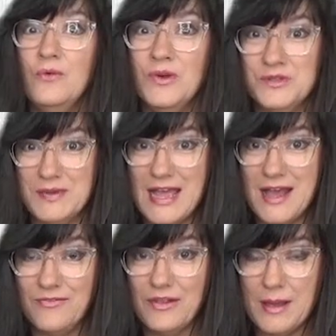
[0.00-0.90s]
Once we
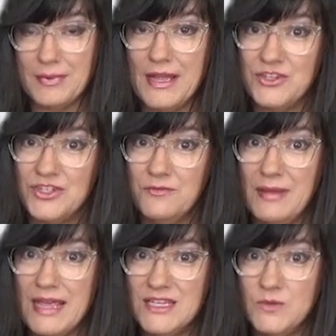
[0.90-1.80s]
have the application of
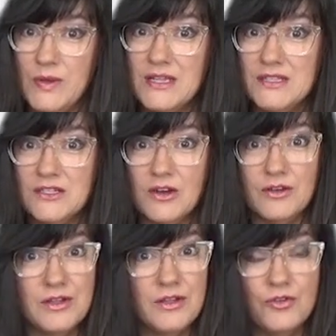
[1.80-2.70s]
paint, we can
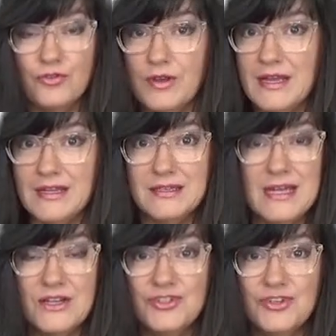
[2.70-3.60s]
start creating
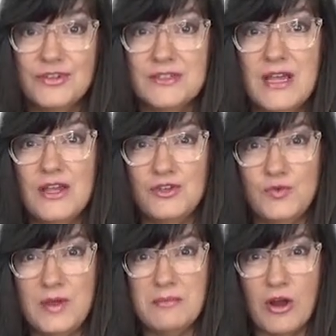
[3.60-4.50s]
textures,
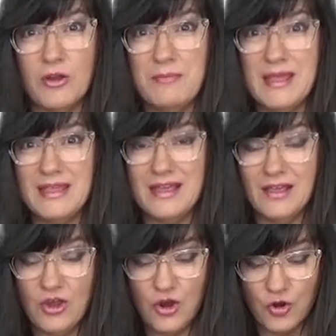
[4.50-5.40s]
doing mark
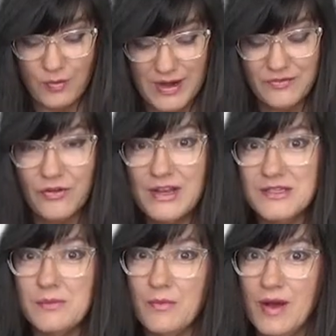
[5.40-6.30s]
making, or whatever it
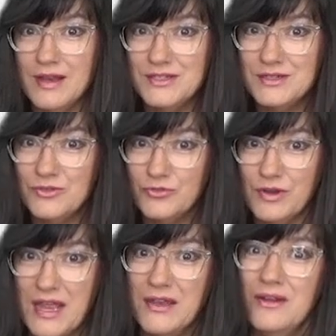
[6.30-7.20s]
is we want to
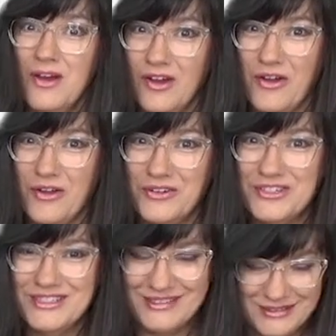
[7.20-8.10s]
create our
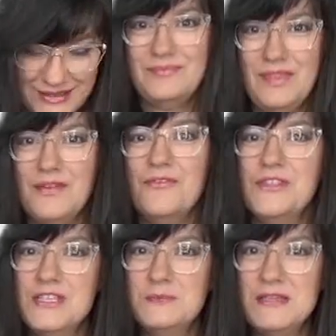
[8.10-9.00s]
art. For
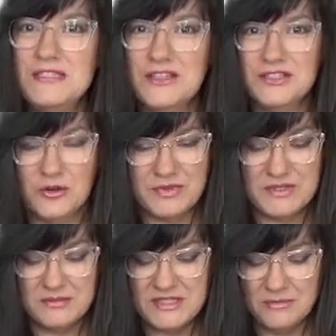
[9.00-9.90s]
this piece, I'll start with
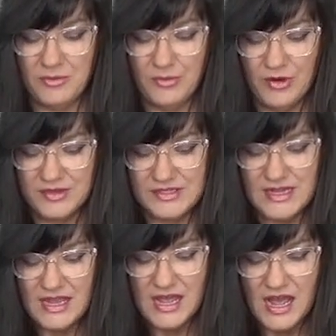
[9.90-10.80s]
some simple marks.
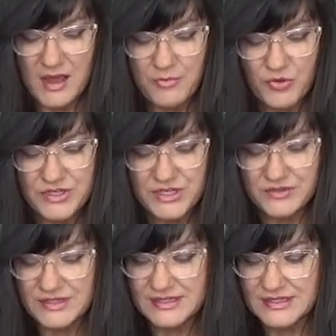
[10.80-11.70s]
I'm going to
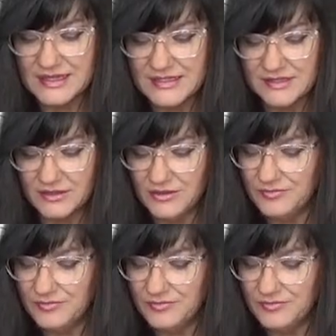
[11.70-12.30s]
use a stencil,